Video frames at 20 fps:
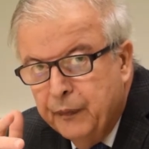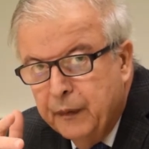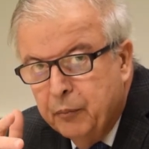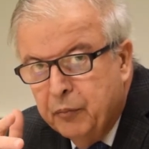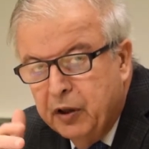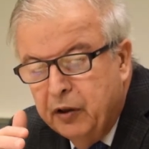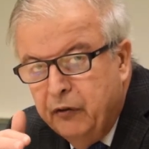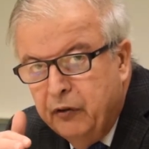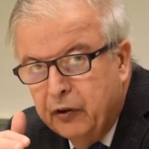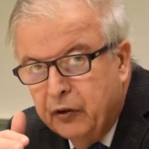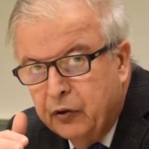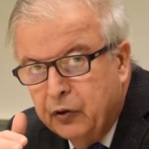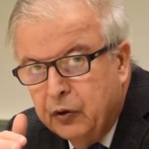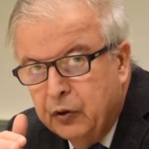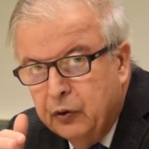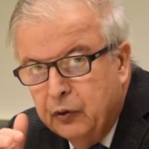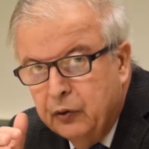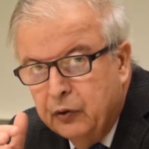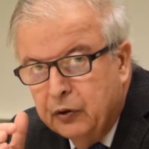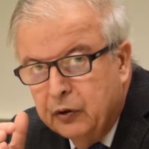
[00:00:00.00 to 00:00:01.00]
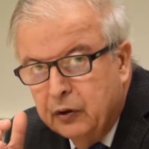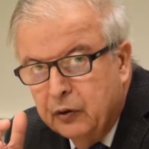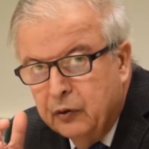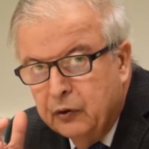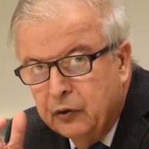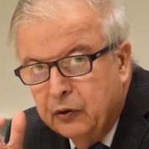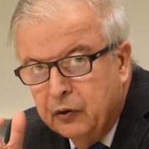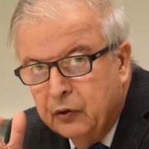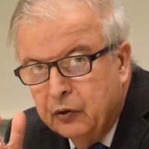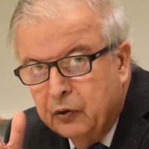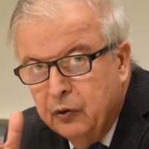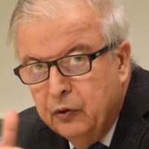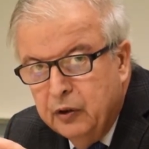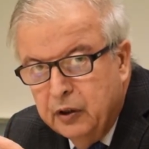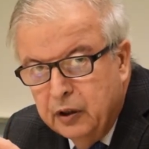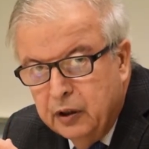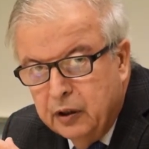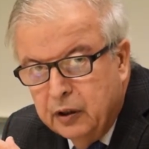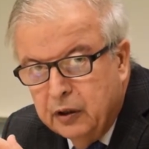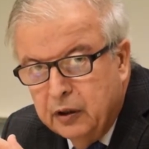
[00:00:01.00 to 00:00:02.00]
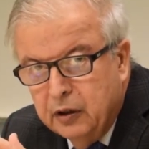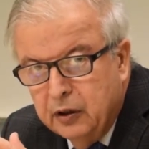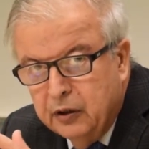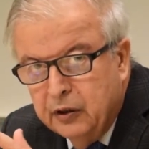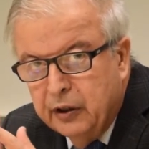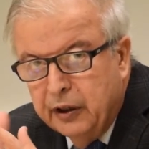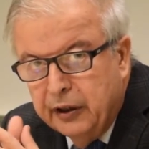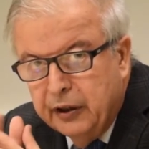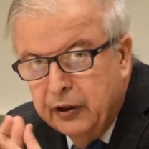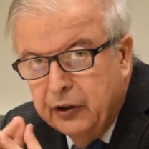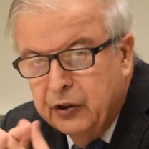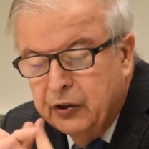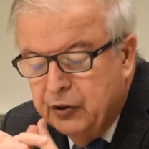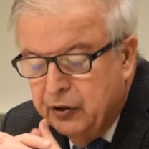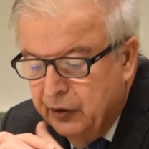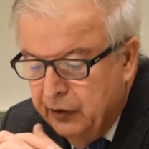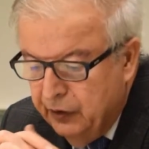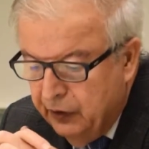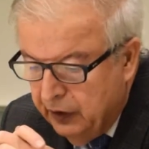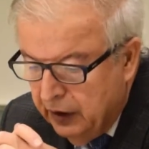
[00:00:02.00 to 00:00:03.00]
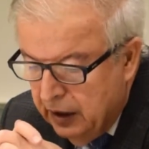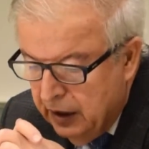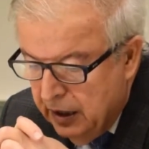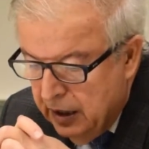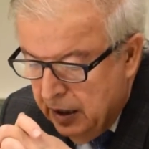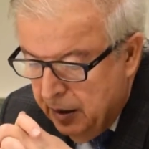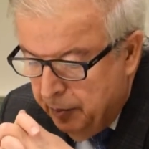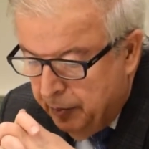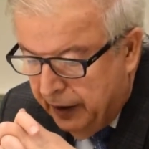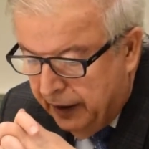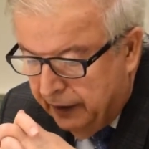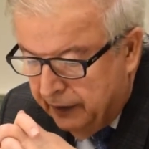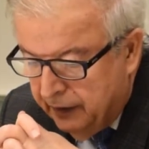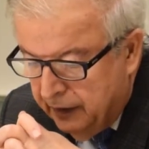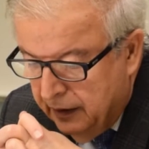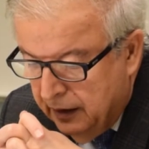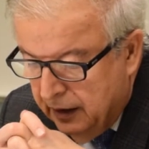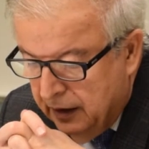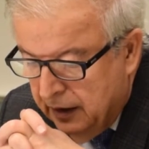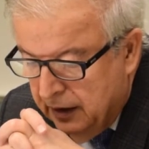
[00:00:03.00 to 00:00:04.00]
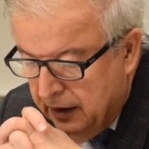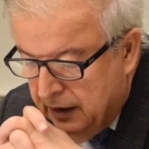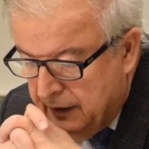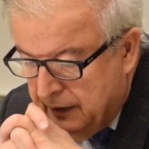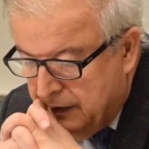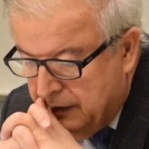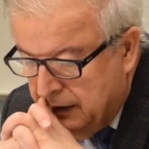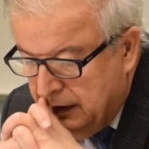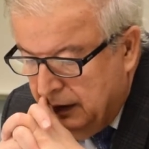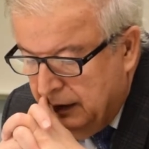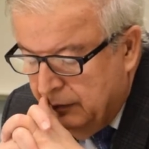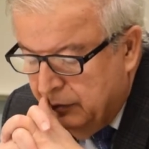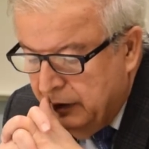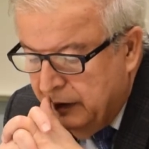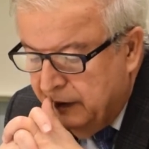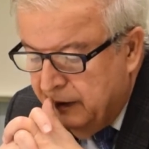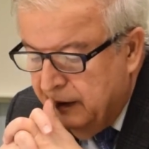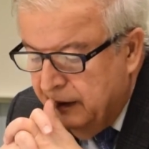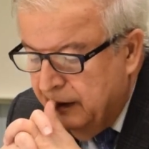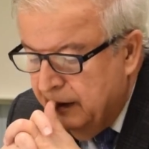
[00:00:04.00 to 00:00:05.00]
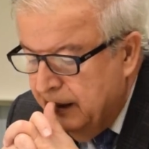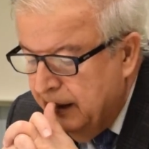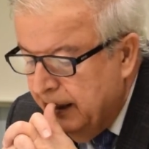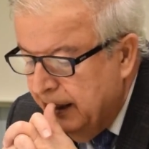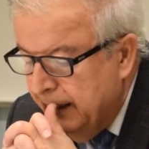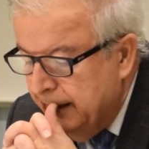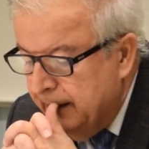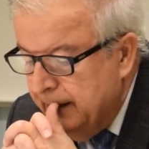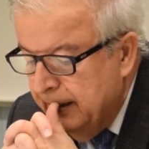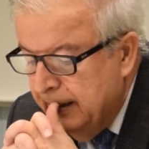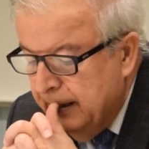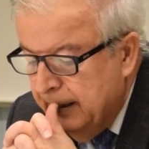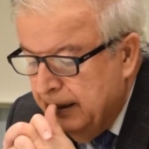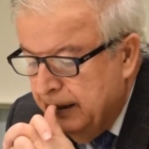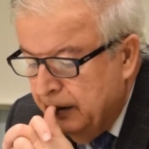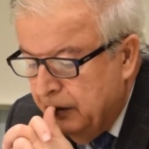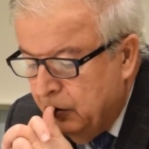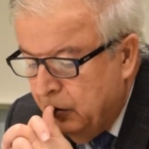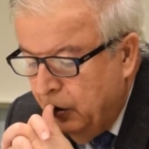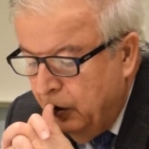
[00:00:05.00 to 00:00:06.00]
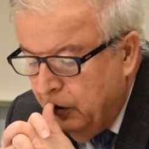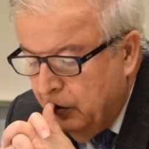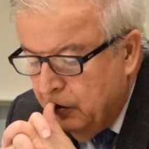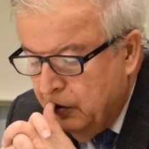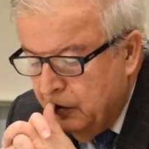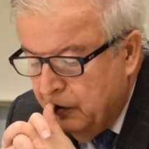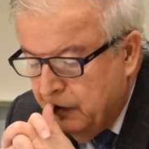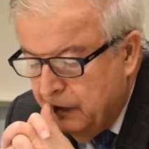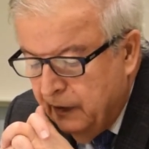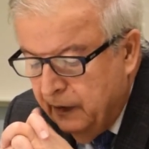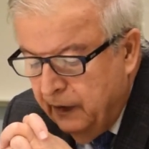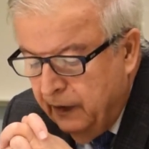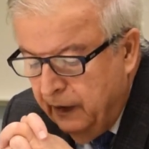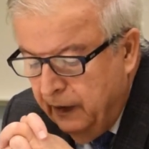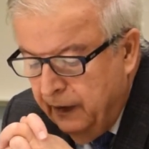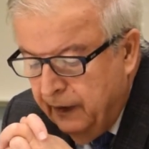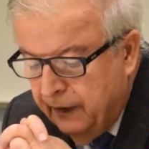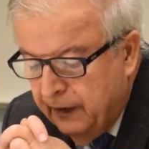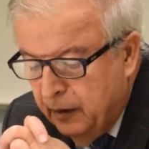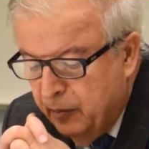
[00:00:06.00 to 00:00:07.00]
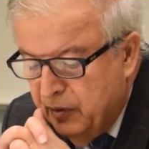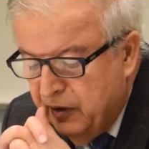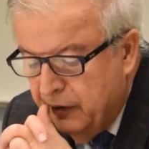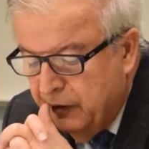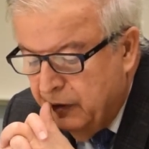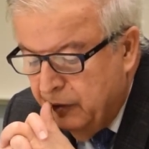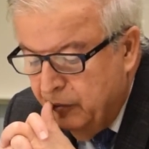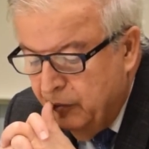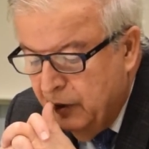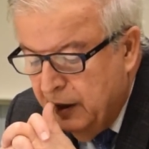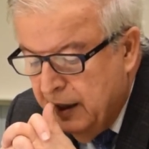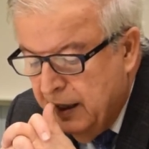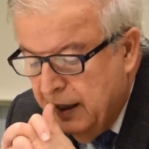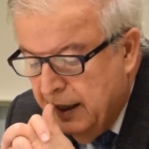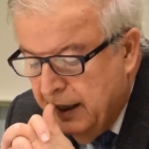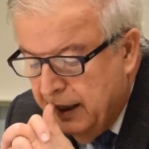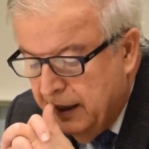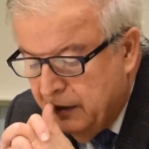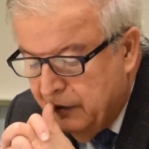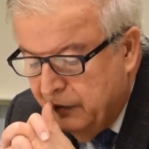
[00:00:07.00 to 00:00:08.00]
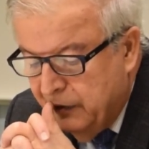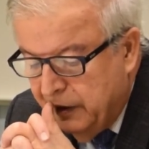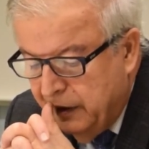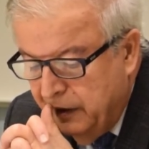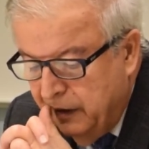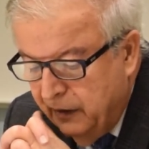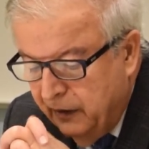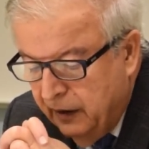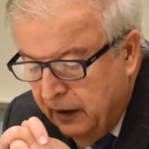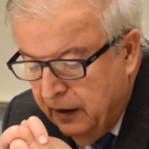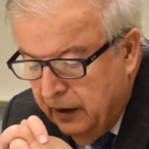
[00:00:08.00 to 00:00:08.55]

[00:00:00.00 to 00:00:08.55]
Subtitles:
previous two, so Sunnit traditions, but still we see that Turkish Islamism has very